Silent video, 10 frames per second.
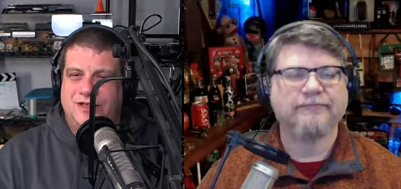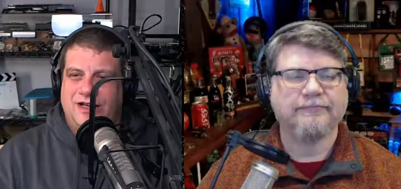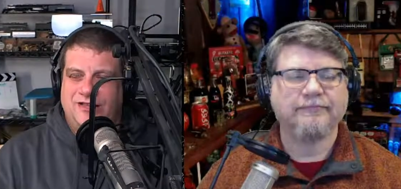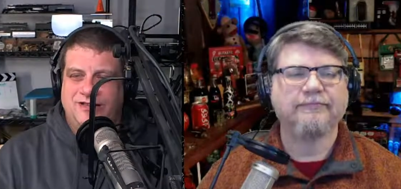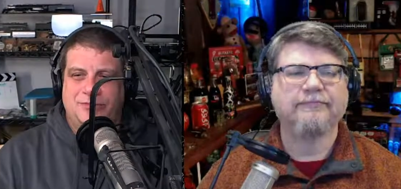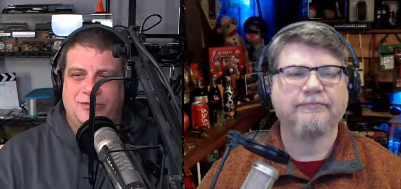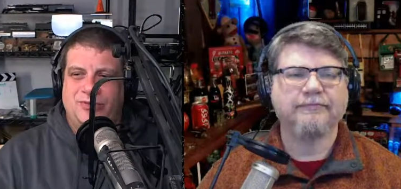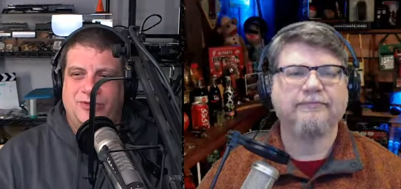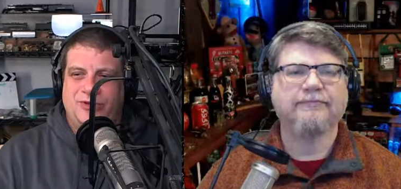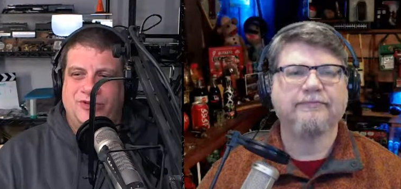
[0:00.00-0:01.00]
Speaker 1: I seem to
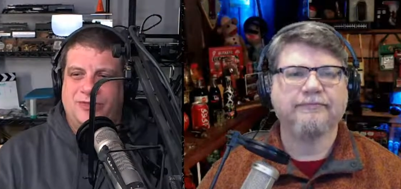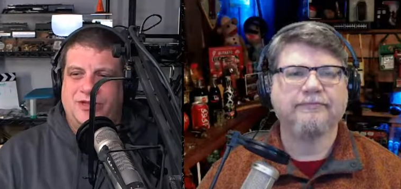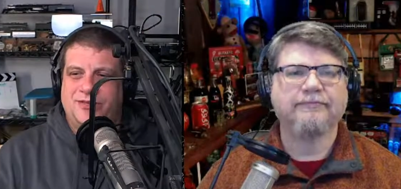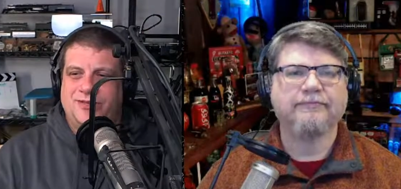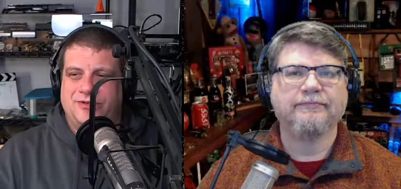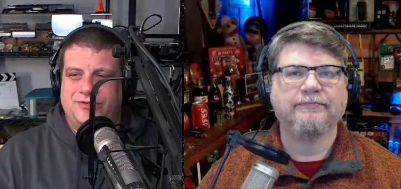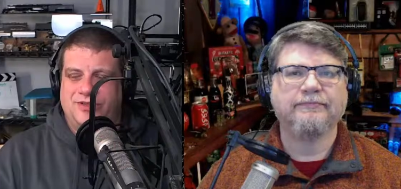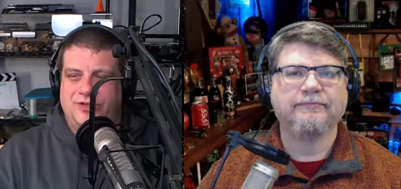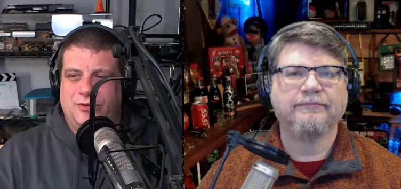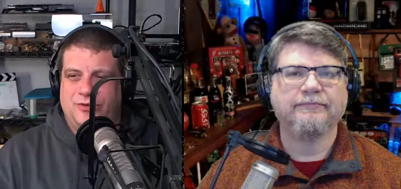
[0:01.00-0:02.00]
remember something
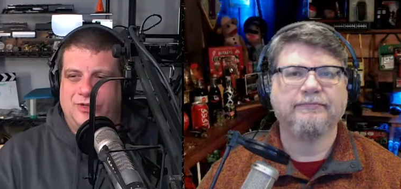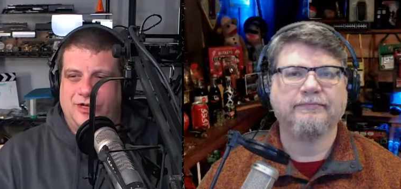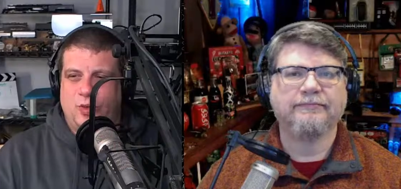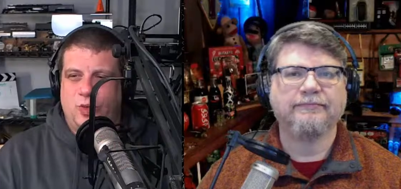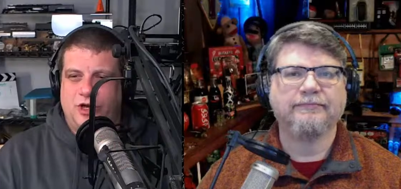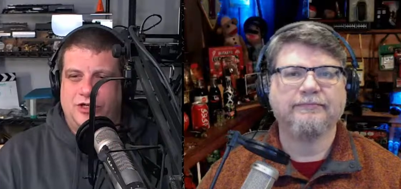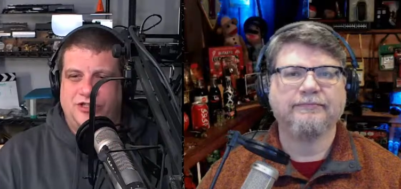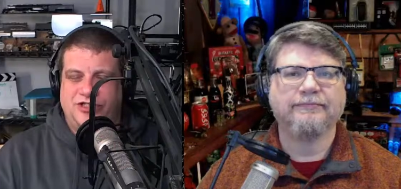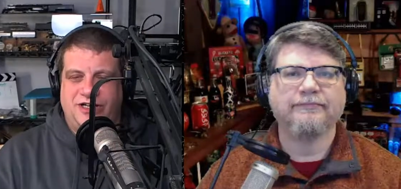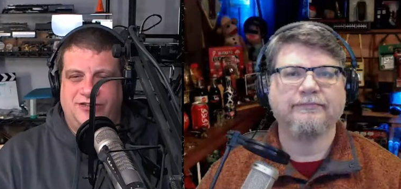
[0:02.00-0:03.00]
about uh, like
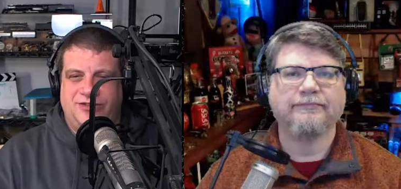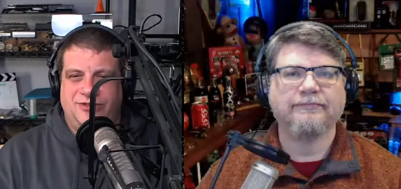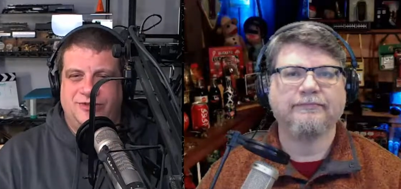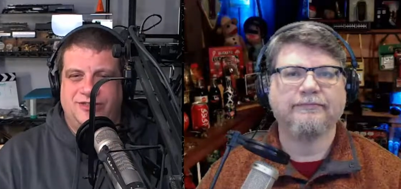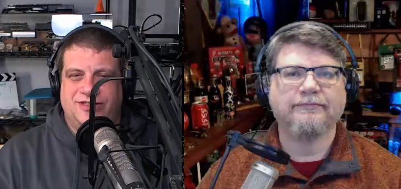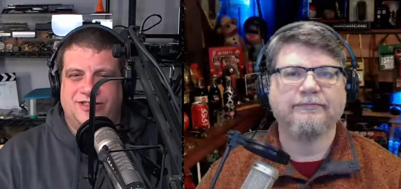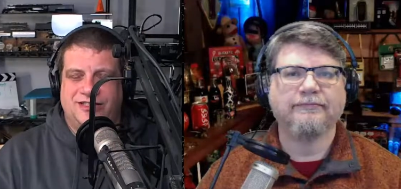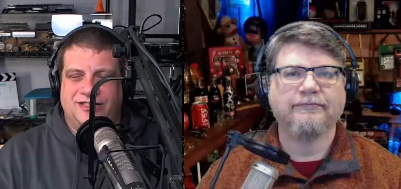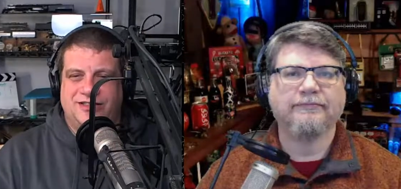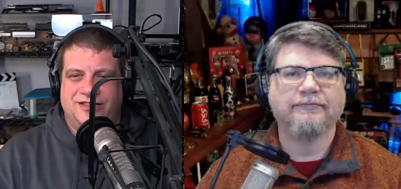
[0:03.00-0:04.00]
water jets used to
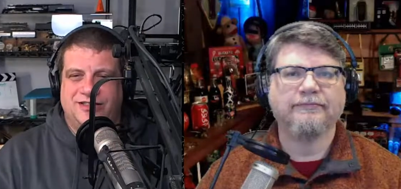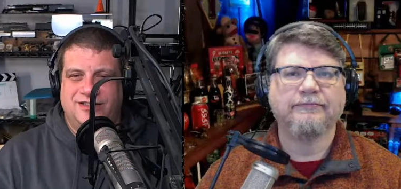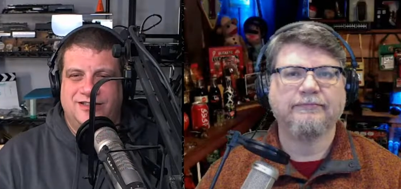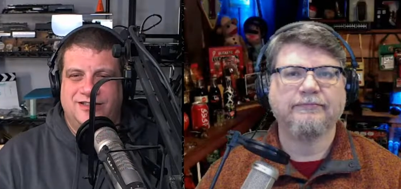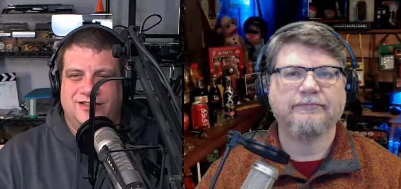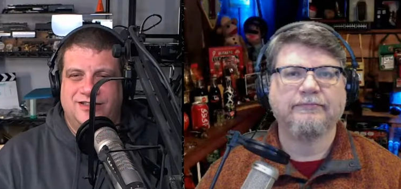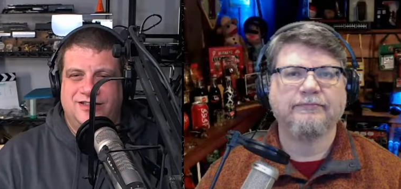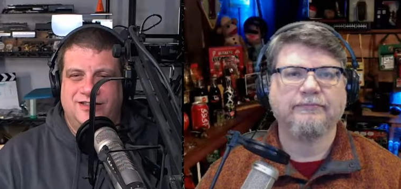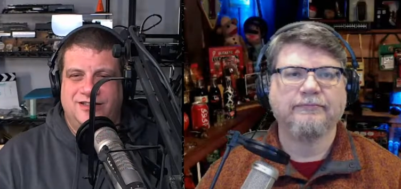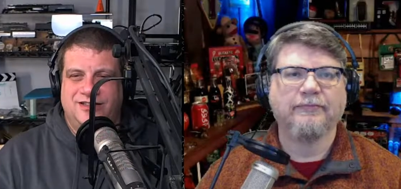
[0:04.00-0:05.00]
clean it.
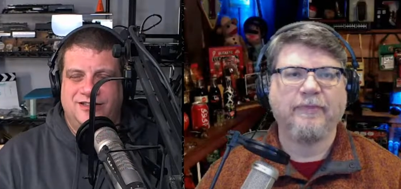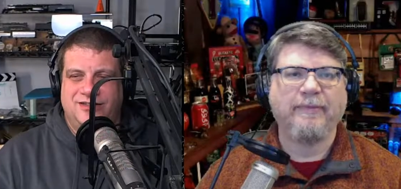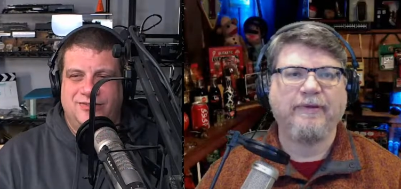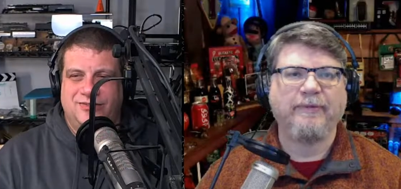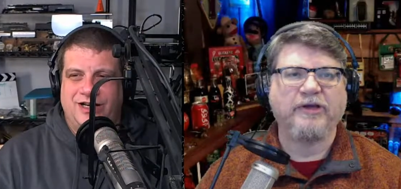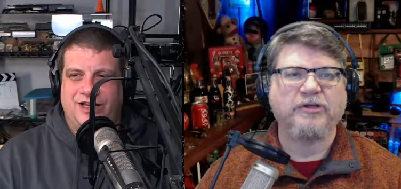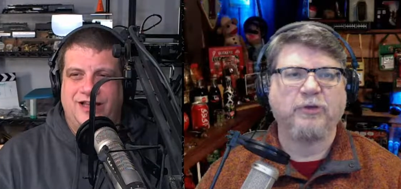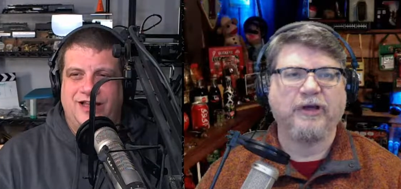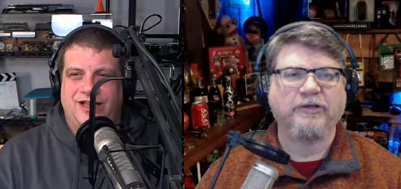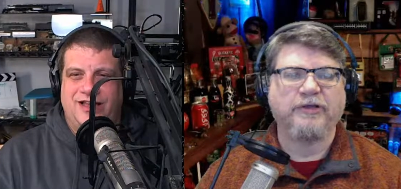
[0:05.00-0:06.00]
Mm-hmm. Maybe a but
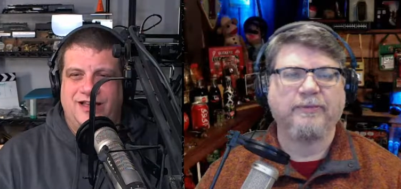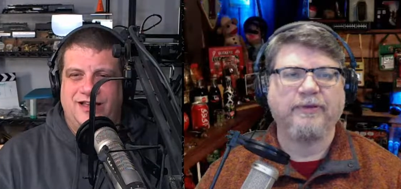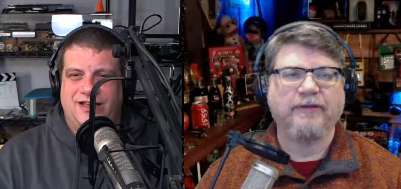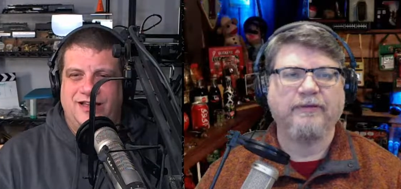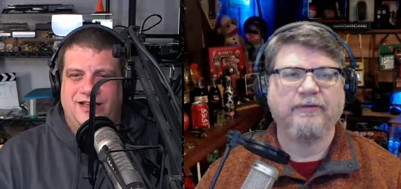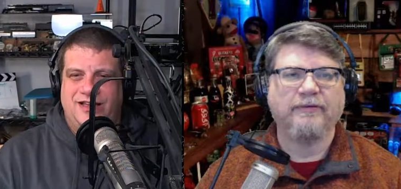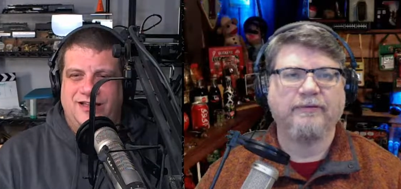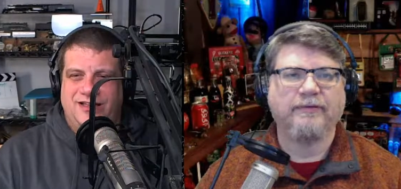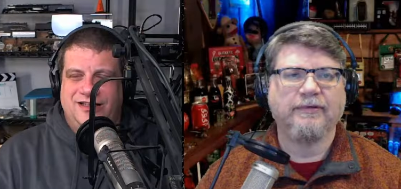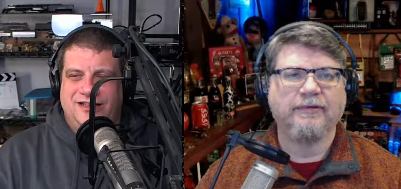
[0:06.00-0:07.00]
pressure
Speaker 2: I, washer, but
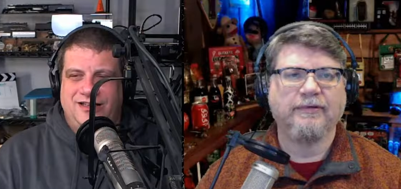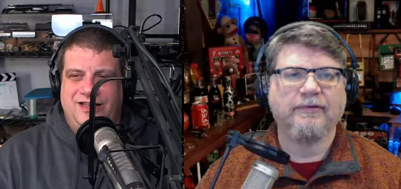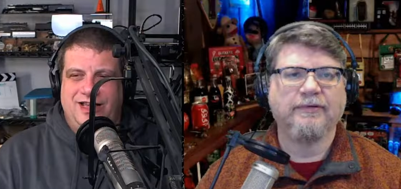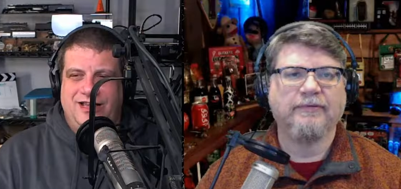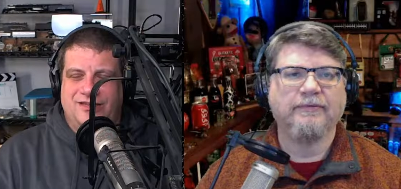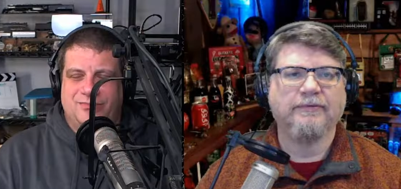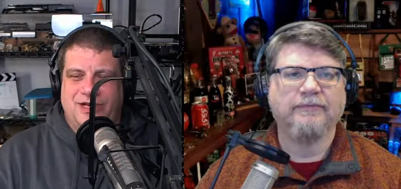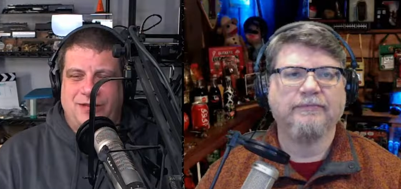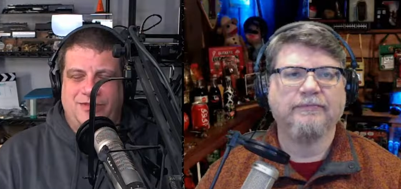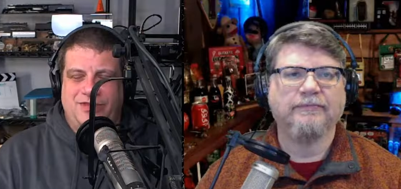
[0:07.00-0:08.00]
Speaker 1: yeah,
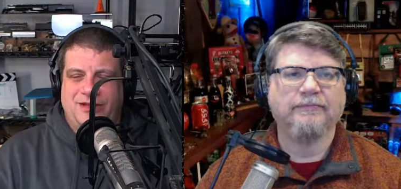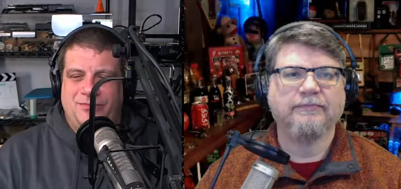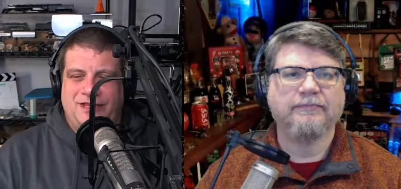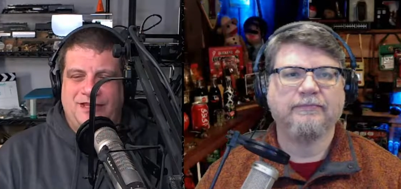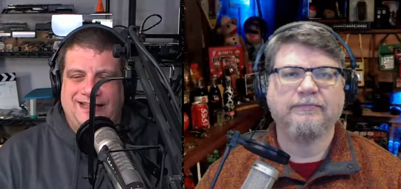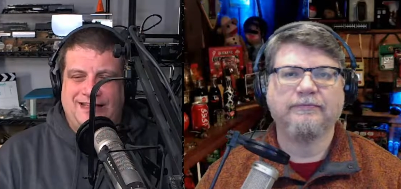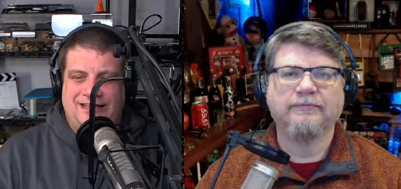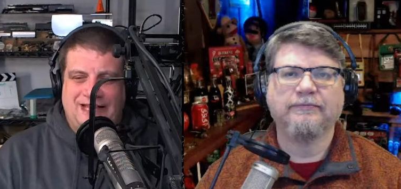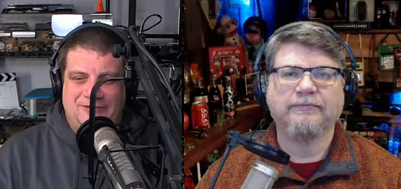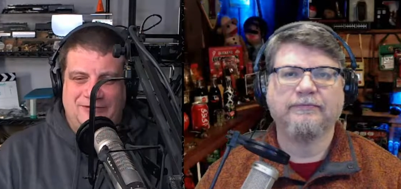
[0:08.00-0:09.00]
but I'm I'm thinking
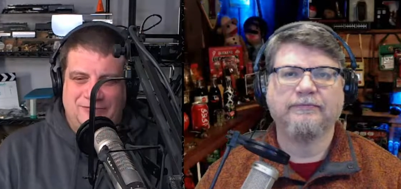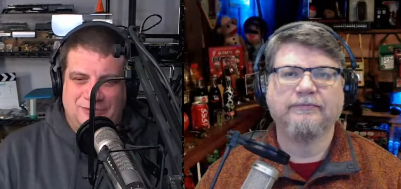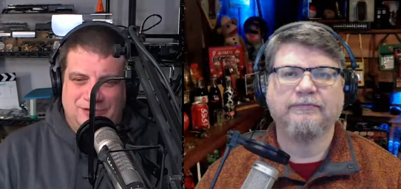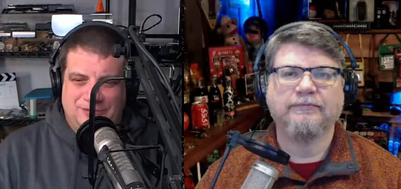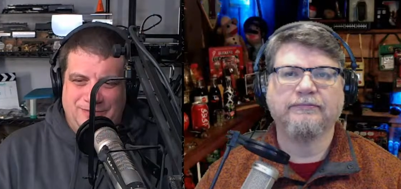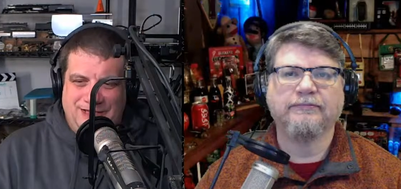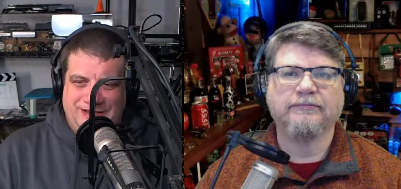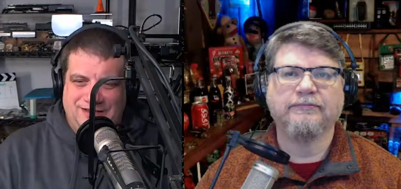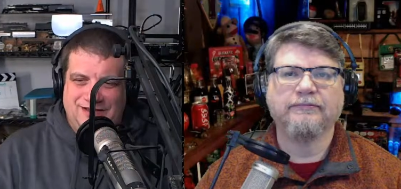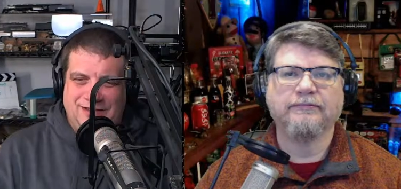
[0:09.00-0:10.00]
that that wouldn't
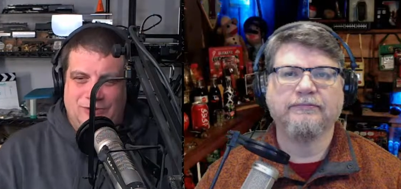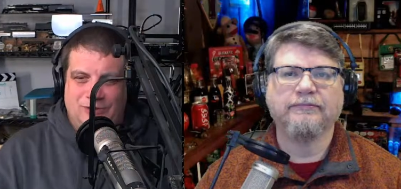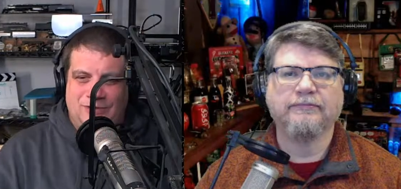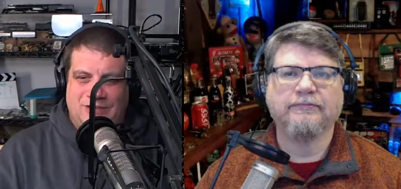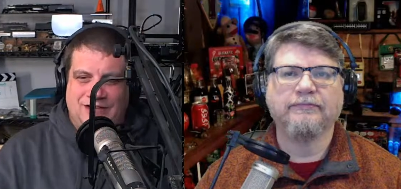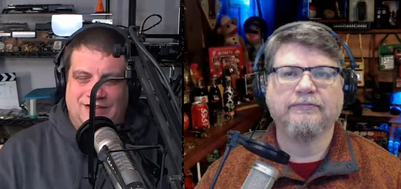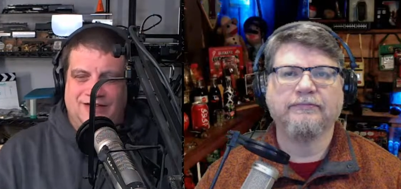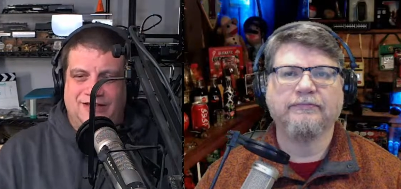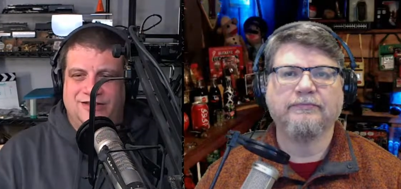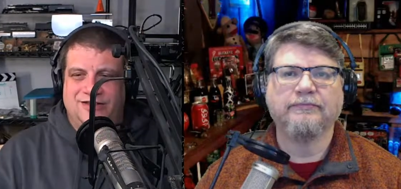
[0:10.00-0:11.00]
make a whole lot of
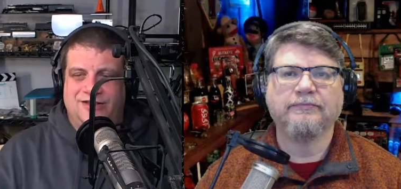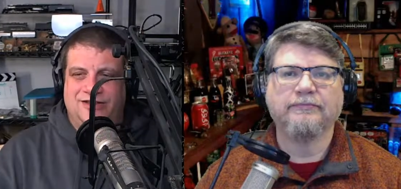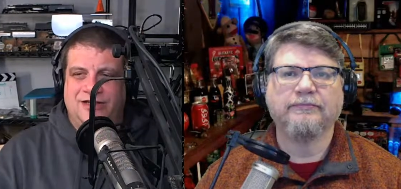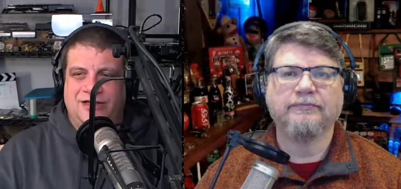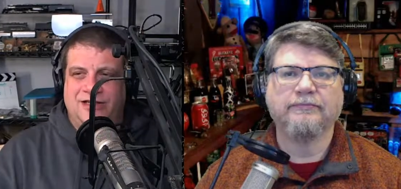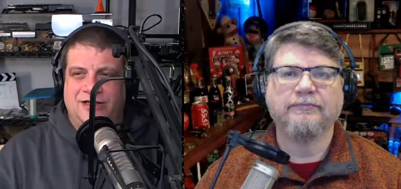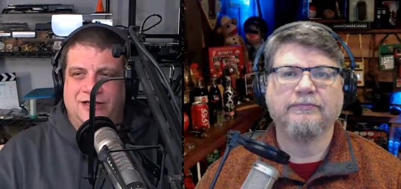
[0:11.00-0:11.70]
sense because the uh,